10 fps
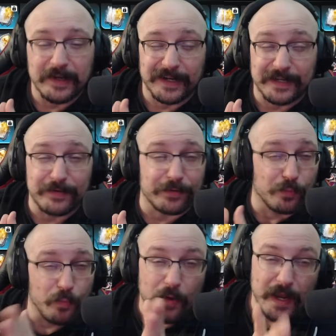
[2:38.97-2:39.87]
And now they're
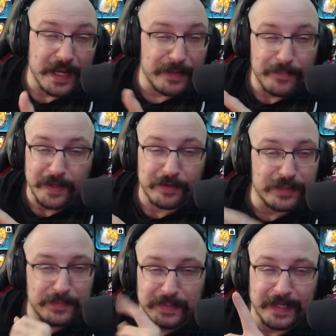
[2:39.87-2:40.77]
way better
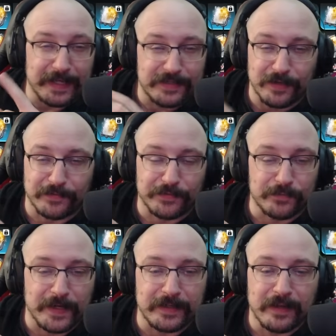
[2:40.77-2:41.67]
to be cast off your
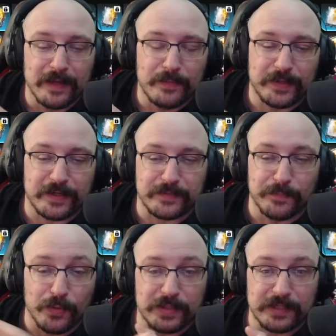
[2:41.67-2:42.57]
ring because
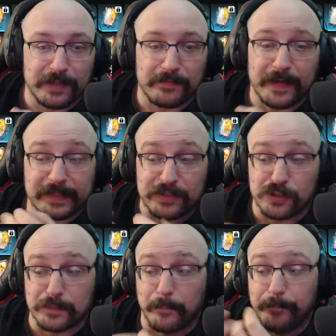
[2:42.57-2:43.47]
most of the effect is just